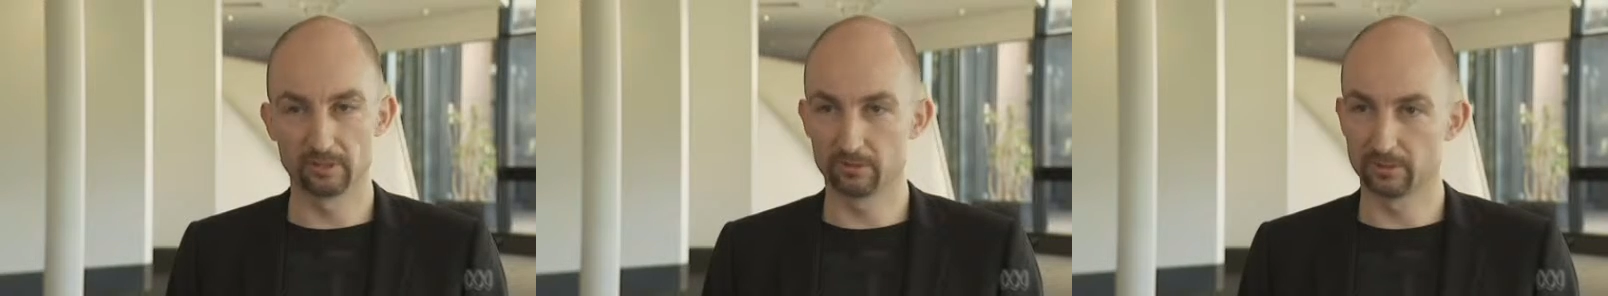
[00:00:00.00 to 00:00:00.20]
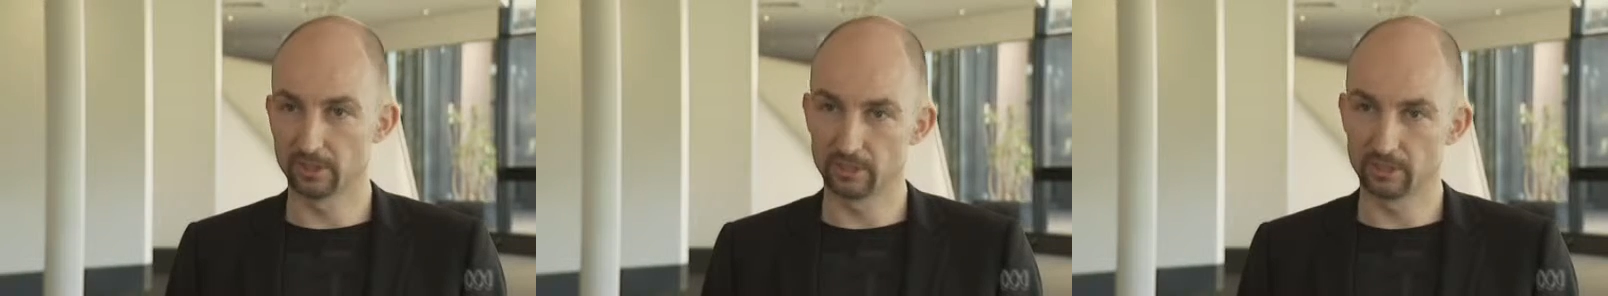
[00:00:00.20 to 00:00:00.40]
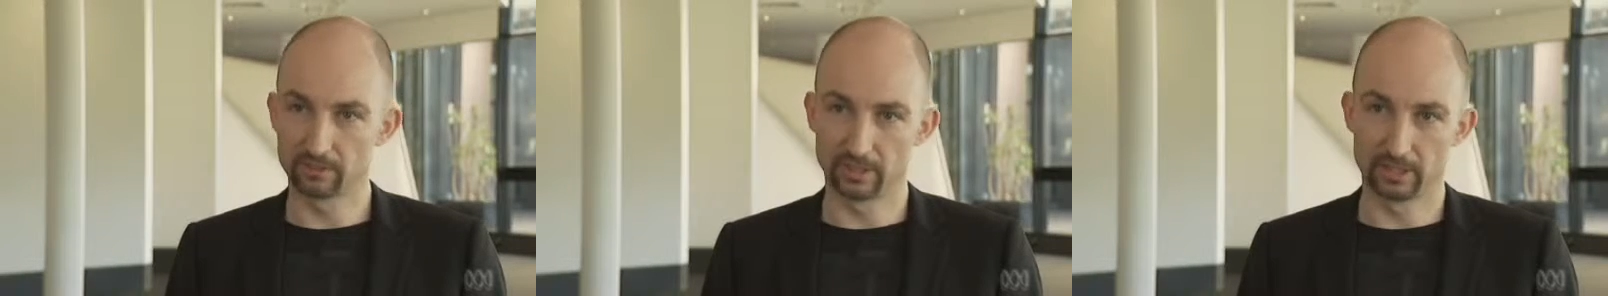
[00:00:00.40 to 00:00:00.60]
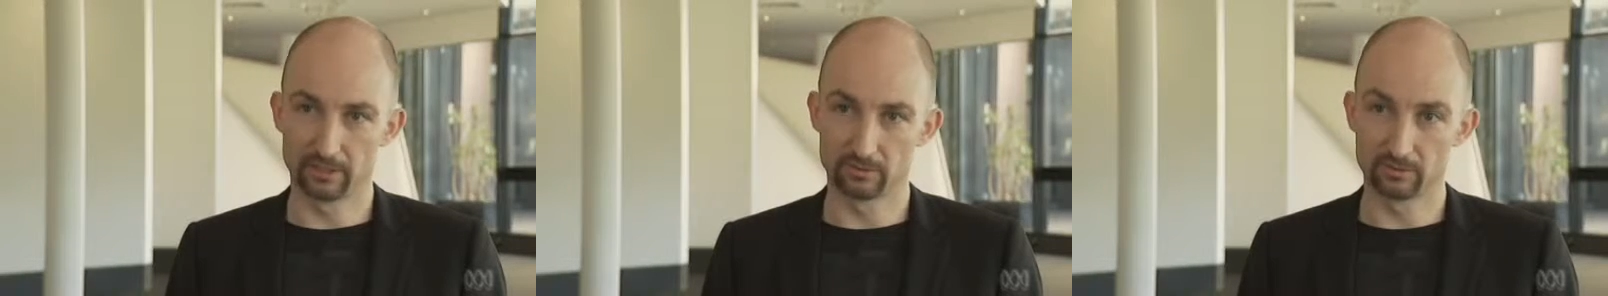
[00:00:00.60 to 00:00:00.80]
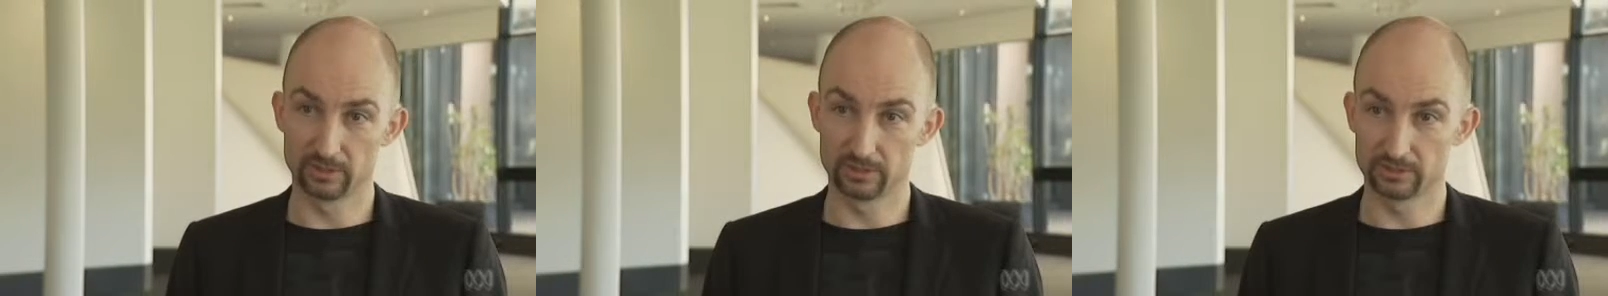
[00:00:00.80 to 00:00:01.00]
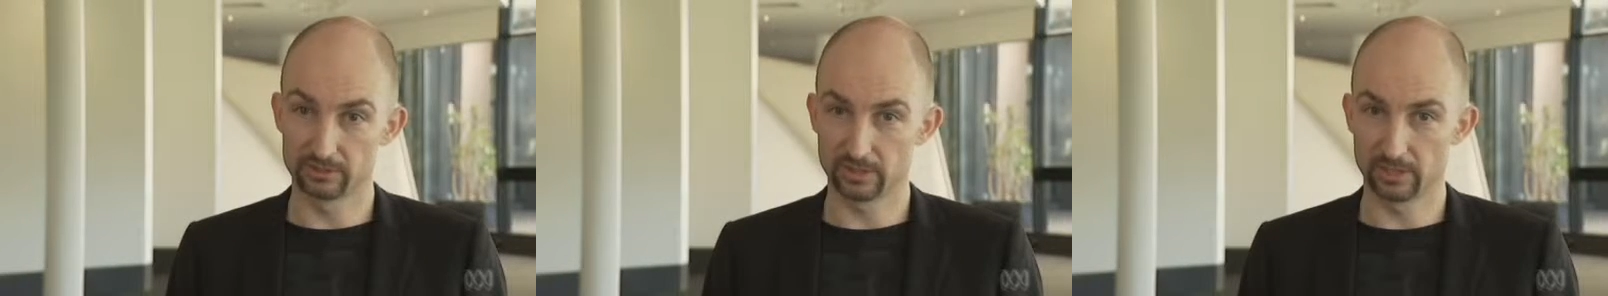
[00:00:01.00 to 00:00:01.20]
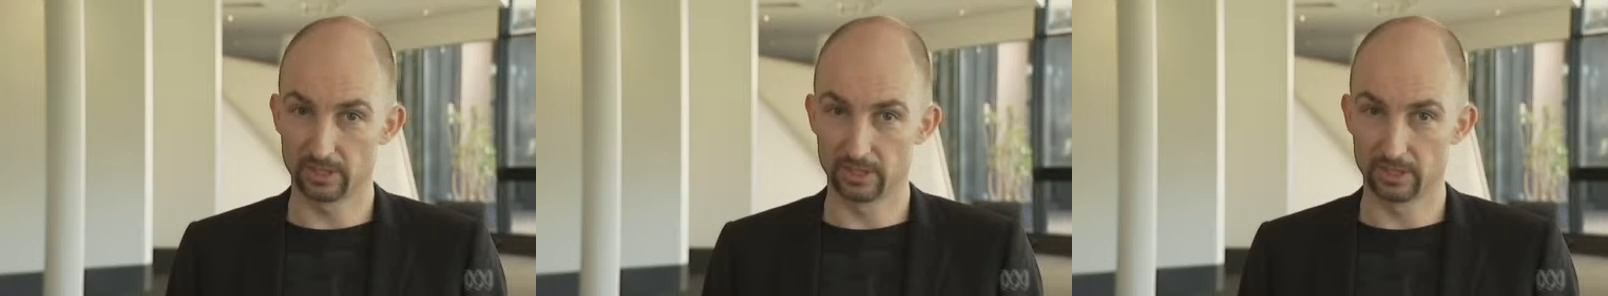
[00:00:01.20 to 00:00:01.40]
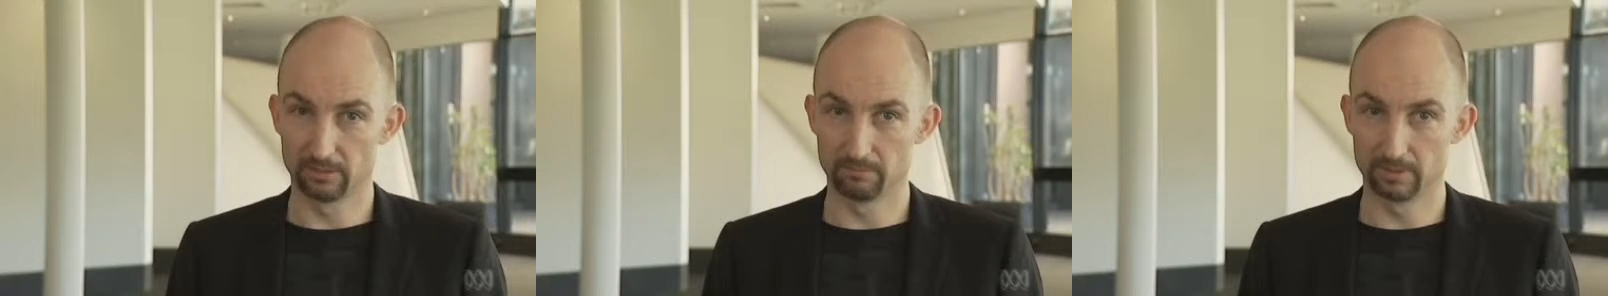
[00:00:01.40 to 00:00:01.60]
On the other hand, there is
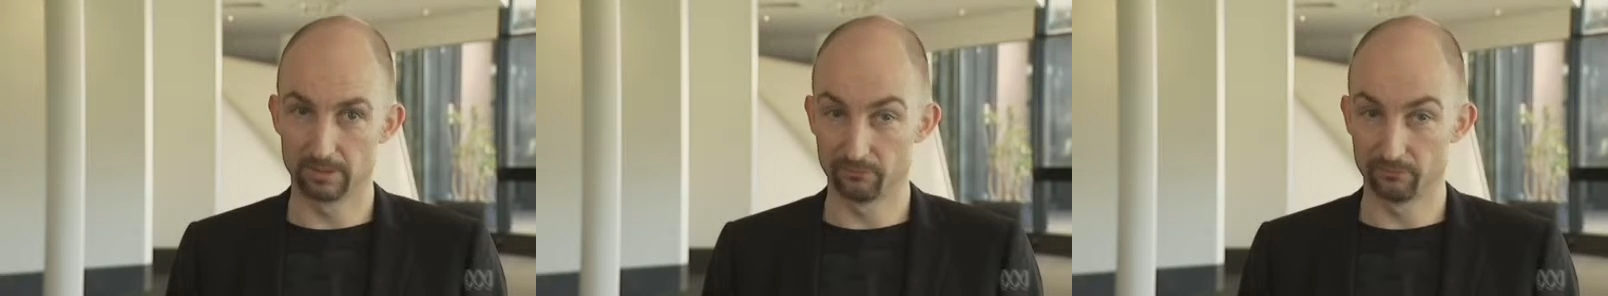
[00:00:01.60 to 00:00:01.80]
a